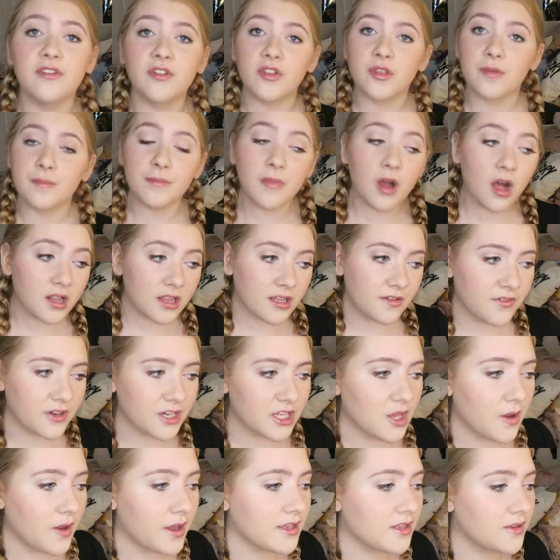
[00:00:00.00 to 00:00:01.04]
for the Molly
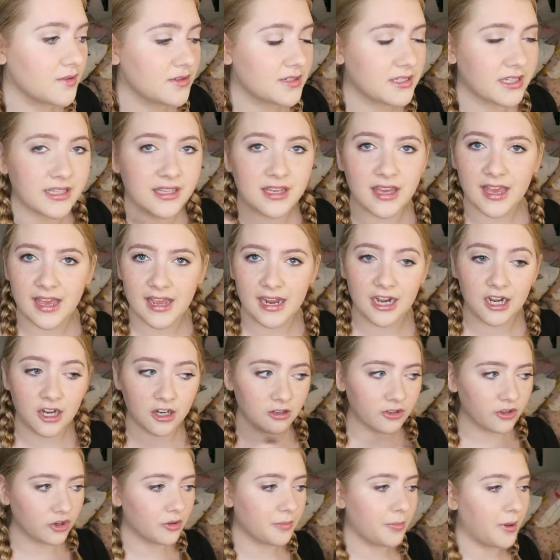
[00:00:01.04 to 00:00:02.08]
video. I used like a
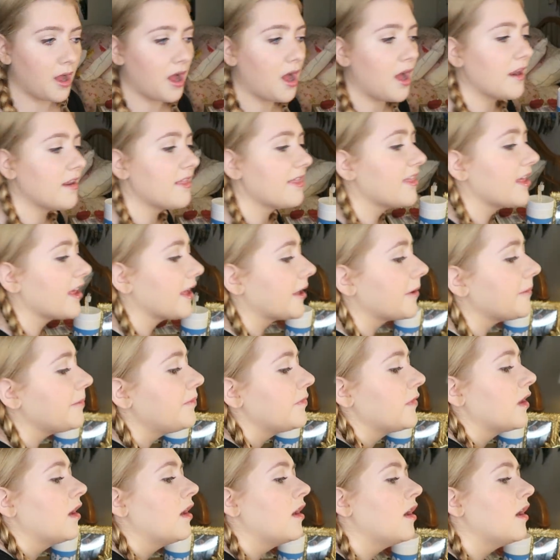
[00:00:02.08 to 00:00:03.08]
hair little pod thing.